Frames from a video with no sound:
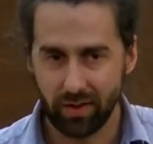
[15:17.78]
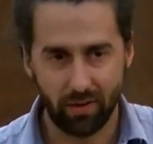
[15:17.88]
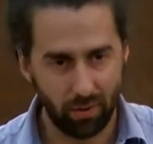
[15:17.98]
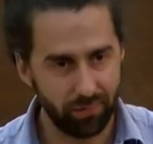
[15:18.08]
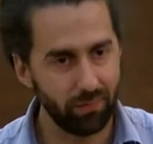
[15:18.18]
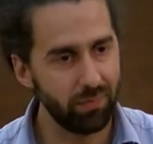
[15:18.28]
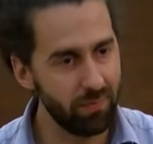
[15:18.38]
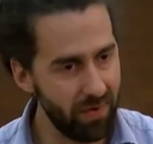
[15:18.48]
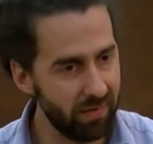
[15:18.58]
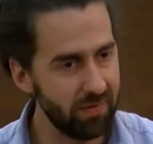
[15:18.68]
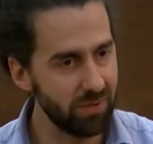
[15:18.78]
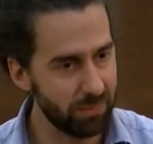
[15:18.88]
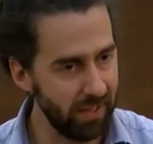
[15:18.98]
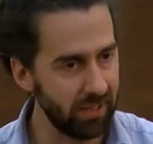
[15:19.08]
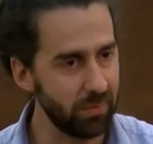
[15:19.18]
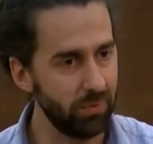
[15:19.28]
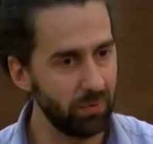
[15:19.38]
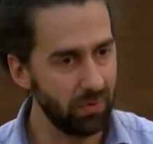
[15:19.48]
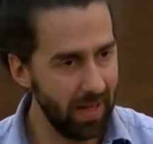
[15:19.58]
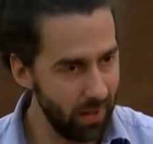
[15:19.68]
They're often from very
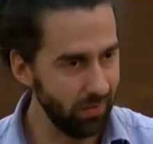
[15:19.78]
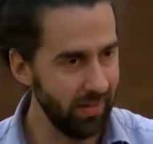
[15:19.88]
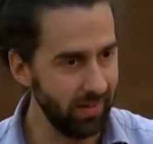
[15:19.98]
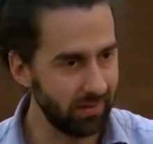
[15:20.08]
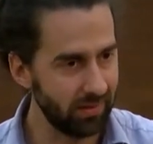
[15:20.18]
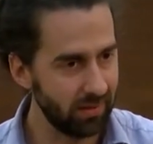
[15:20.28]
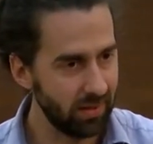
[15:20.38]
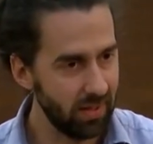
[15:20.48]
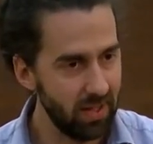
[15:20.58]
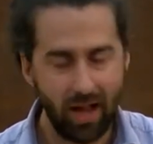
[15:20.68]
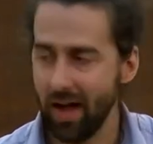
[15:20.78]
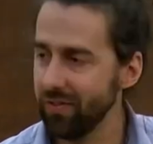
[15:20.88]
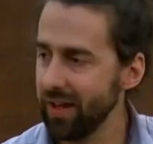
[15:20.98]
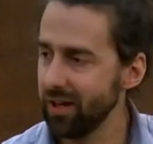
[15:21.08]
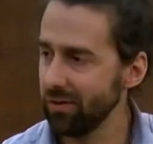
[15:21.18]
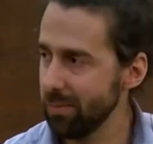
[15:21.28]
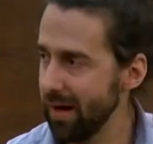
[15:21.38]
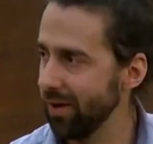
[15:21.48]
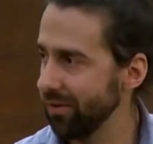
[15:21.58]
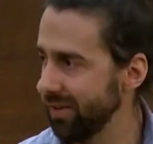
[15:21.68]
respectable outlets. And they are
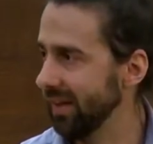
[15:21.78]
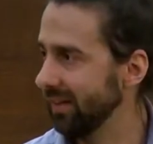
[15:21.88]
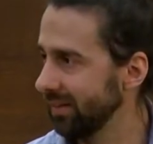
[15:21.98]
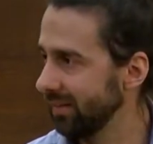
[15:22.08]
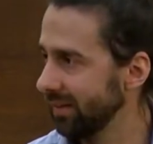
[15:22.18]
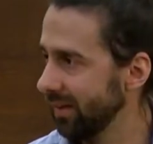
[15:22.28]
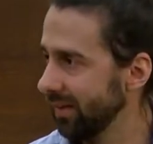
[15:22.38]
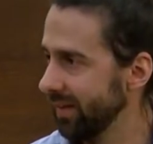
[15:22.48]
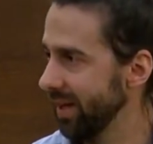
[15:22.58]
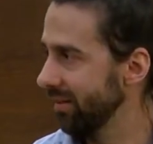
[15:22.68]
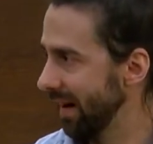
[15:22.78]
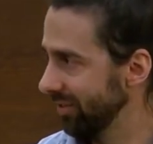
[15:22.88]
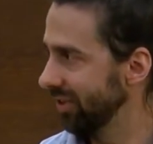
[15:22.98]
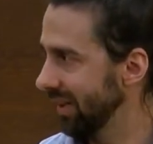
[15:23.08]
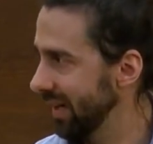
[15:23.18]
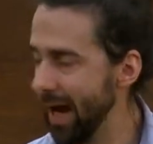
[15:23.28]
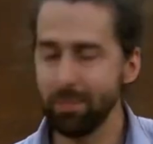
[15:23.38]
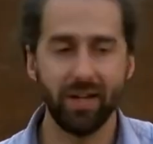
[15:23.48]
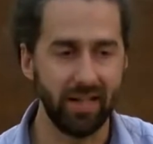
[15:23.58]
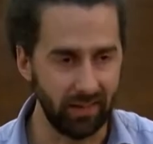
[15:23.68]
about things that are actually
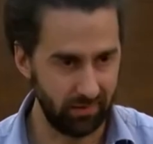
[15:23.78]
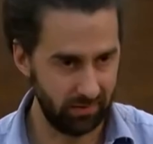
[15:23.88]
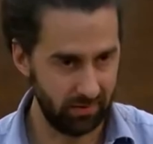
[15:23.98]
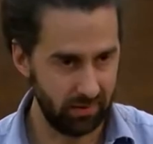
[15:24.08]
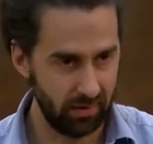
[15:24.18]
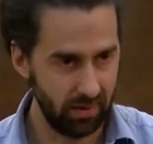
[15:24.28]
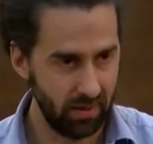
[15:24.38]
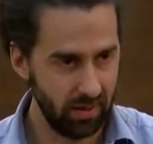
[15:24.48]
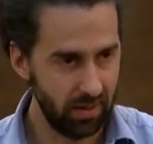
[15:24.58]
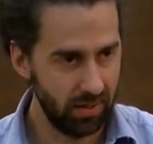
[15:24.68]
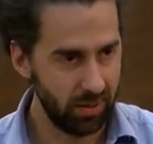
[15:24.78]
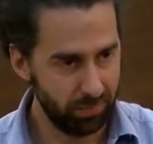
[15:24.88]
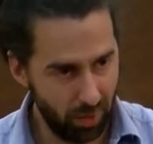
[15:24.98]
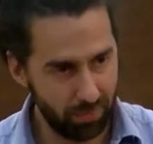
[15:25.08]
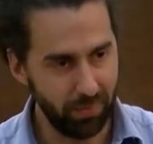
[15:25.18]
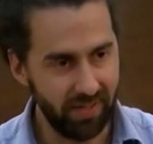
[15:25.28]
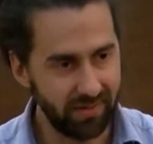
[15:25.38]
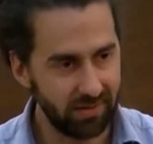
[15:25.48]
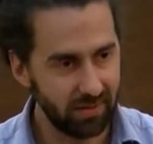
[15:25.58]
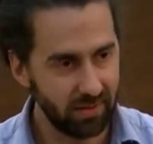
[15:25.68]
happening. The problem
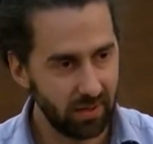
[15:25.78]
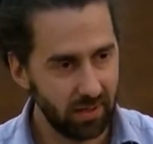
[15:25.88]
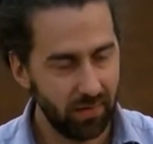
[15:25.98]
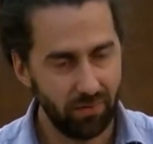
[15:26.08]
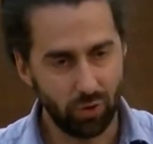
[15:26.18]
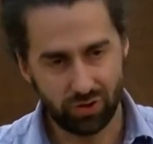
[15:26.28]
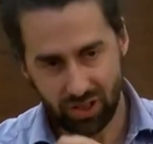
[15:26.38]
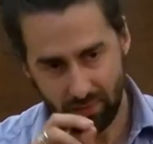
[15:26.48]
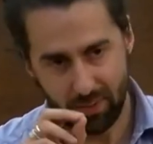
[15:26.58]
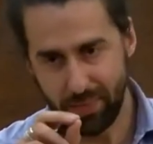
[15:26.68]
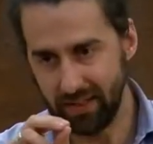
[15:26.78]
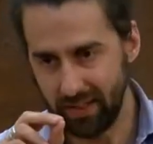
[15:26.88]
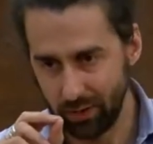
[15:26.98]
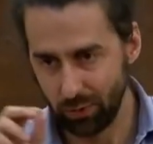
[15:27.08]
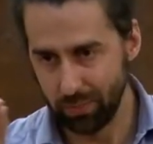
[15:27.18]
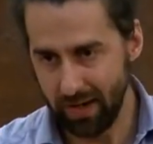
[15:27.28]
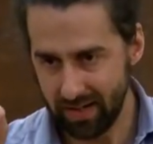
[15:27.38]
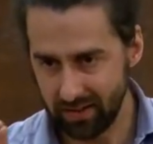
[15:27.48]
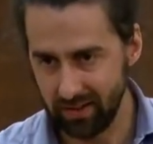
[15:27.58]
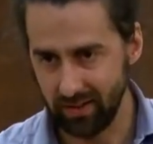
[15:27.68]
is you're cherry picking all the
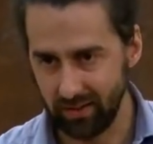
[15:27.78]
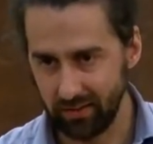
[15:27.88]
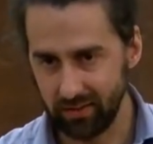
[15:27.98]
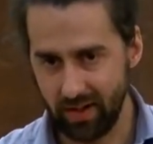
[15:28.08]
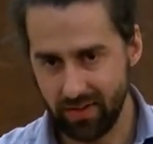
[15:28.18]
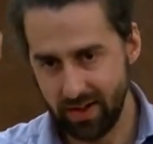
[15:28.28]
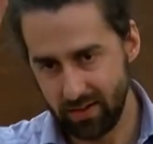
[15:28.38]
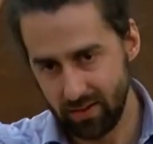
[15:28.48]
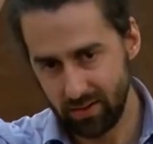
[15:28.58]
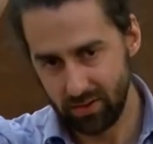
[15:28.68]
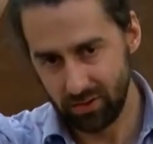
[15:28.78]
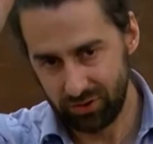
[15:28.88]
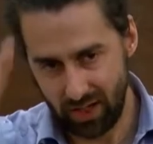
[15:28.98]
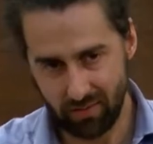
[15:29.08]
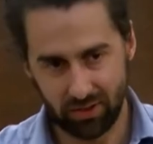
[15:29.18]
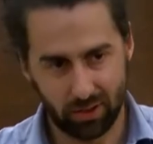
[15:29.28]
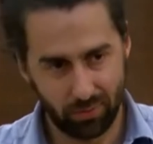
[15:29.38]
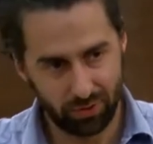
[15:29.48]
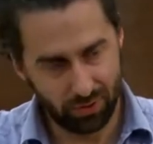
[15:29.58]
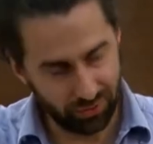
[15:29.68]
bad things and then sharing
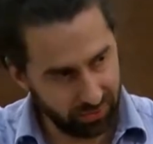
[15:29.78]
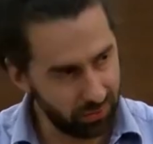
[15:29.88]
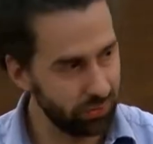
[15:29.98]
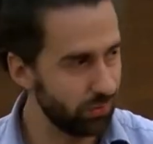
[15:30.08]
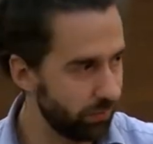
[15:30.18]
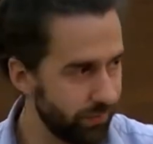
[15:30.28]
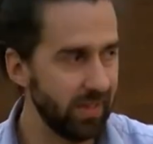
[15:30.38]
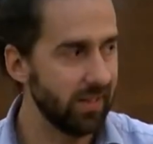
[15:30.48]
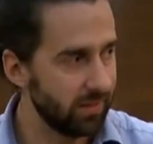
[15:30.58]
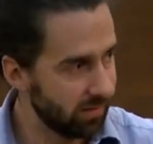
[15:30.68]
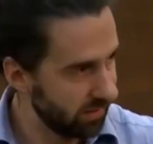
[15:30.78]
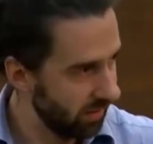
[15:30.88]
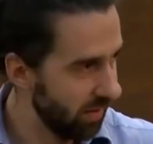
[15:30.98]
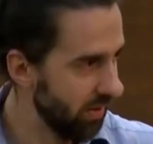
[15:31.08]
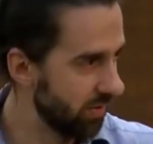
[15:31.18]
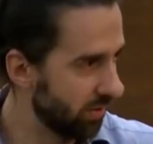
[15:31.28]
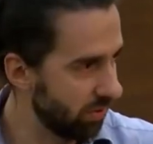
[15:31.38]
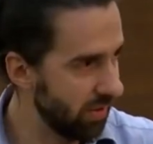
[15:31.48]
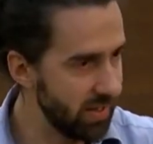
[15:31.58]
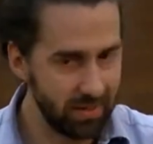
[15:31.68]
them on your social feeds to
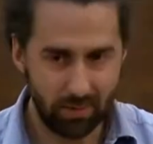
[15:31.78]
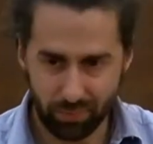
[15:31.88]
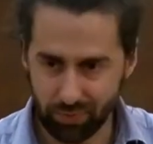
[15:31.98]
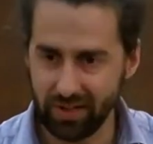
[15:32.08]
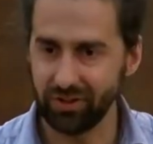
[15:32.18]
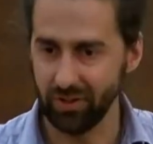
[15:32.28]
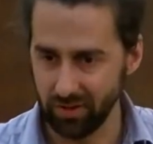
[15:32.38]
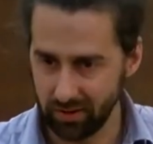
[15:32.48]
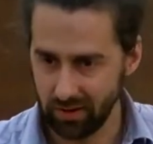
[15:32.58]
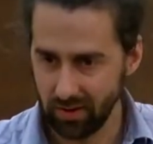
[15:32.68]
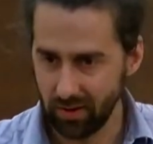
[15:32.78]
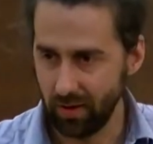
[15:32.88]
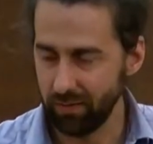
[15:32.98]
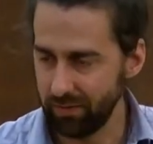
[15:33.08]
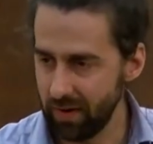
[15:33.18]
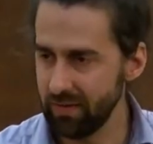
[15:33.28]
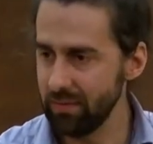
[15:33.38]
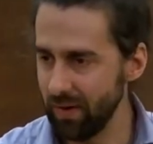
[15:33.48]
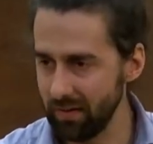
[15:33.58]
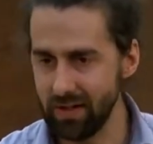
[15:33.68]
create the impression of a very,
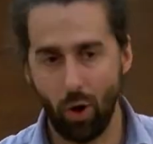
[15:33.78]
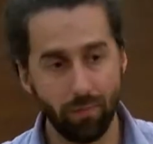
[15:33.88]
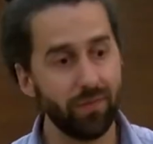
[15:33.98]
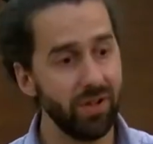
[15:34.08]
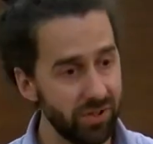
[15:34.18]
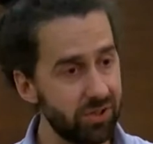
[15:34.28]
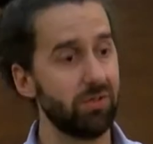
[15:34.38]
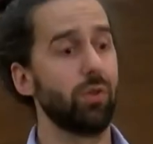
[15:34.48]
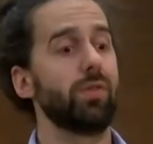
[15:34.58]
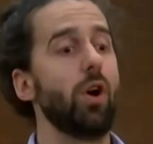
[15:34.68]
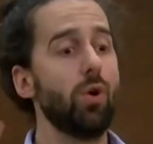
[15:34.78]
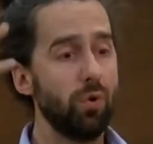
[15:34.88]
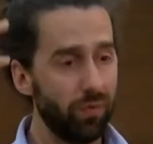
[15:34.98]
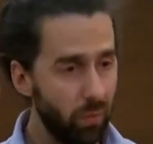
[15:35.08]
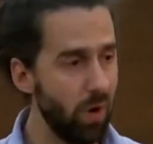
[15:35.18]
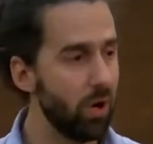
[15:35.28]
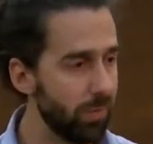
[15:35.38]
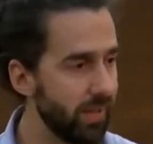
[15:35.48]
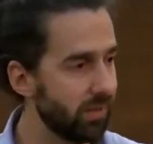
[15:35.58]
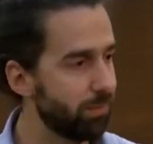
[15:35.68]
very obvious, sort of
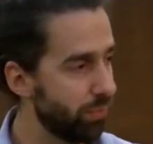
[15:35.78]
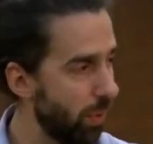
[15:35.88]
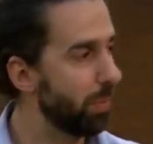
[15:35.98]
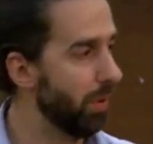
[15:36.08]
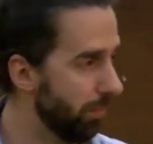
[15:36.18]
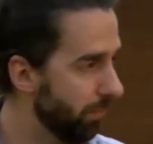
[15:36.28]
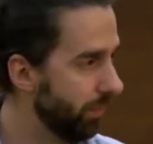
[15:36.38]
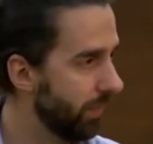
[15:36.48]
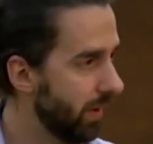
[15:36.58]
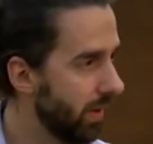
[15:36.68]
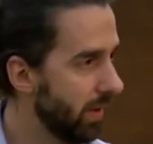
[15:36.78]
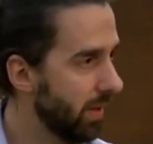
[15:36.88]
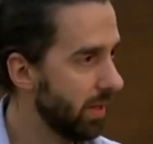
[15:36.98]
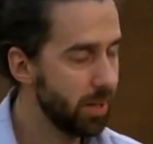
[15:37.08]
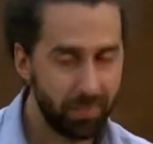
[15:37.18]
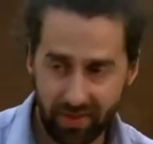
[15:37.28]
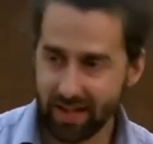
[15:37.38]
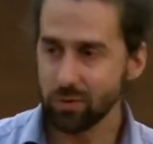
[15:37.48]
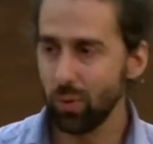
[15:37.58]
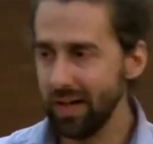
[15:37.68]
overwhelming problem. But
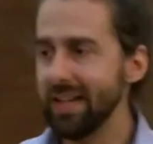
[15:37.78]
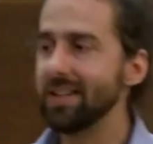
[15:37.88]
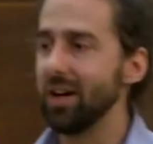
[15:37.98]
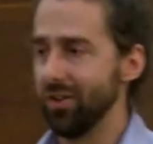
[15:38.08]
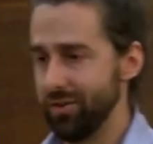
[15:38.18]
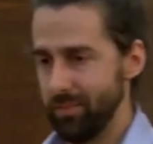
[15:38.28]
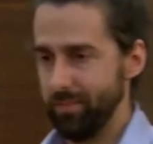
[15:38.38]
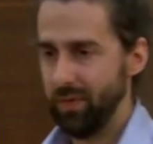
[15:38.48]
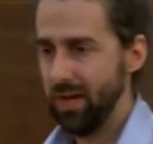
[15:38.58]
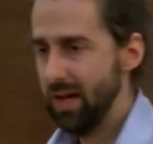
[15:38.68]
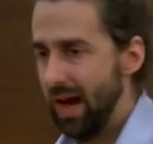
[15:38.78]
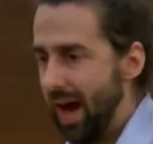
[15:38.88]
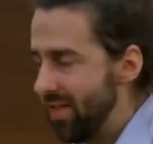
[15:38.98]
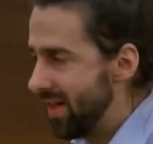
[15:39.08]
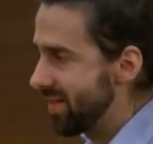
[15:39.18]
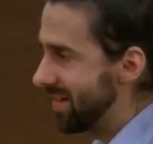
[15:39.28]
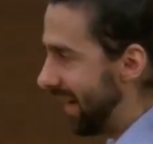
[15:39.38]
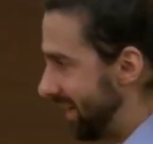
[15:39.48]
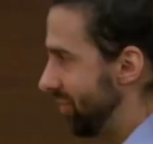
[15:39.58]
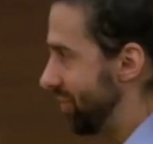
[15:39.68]
that's what he does. And then the
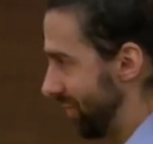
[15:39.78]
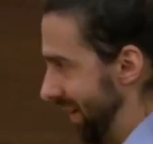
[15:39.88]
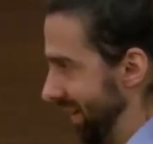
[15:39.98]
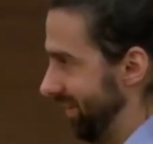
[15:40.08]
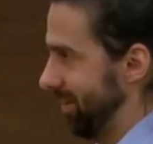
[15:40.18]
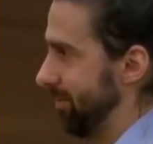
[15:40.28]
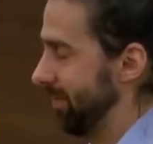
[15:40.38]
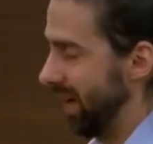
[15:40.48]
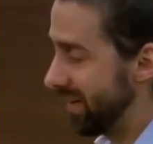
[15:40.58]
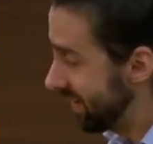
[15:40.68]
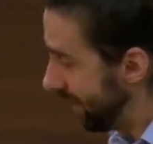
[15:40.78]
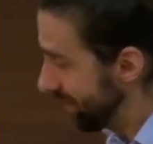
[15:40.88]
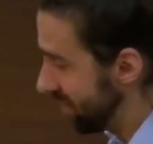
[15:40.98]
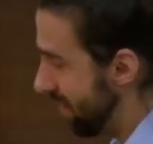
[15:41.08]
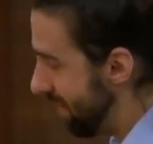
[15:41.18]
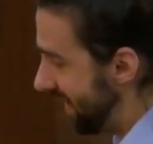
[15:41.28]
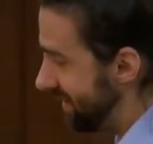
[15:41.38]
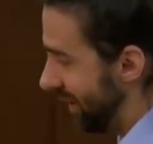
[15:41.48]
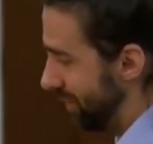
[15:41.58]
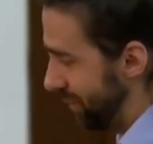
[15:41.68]
danger is, and this happened to me many
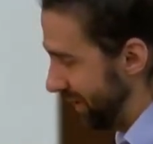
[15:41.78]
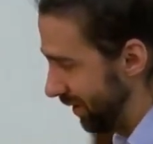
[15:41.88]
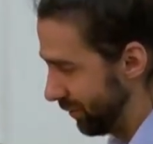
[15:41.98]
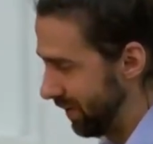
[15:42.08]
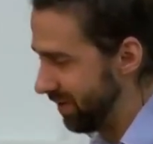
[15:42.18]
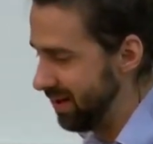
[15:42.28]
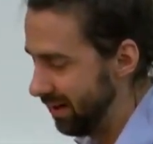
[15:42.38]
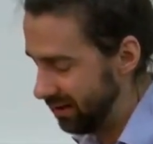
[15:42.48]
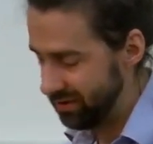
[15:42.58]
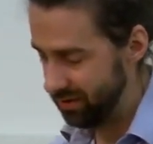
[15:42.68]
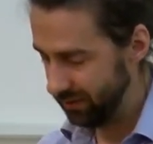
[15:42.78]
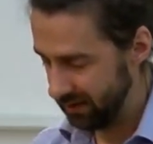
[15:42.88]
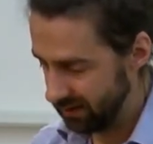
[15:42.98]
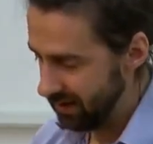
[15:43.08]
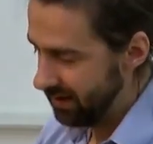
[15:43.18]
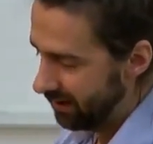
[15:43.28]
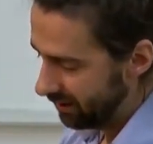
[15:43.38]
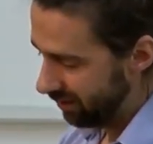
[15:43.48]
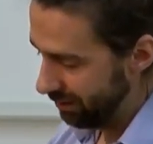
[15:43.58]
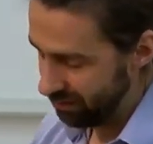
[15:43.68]
times when I was with the English Defence League
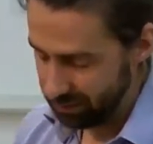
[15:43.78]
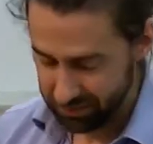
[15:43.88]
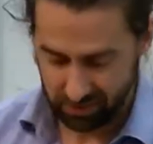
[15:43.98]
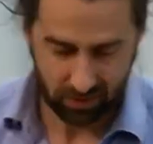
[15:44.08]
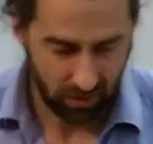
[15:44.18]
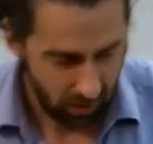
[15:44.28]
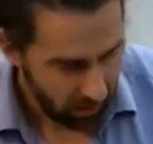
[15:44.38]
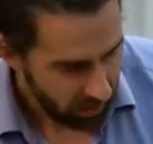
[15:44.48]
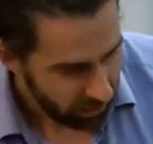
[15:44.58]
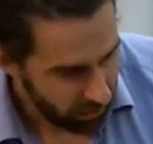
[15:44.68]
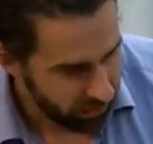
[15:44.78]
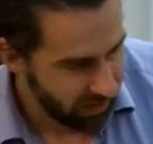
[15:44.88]
and Tommy Robinson, you